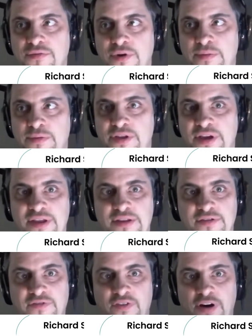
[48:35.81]
everything that
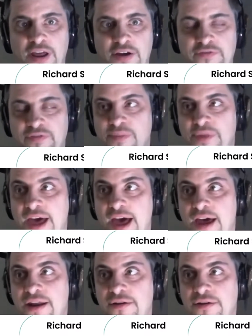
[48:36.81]
the fallout from that,